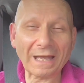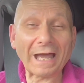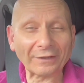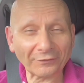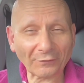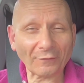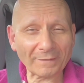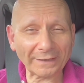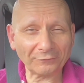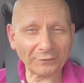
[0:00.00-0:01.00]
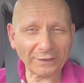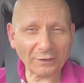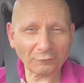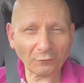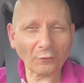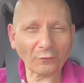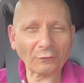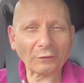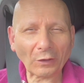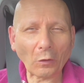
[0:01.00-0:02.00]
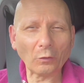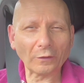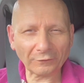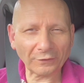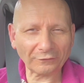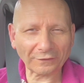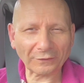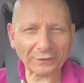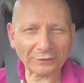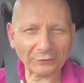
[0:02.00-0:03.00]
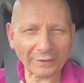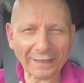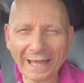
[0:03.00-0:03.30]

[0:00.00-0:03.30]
And so I've made a video for all of you so you can do it.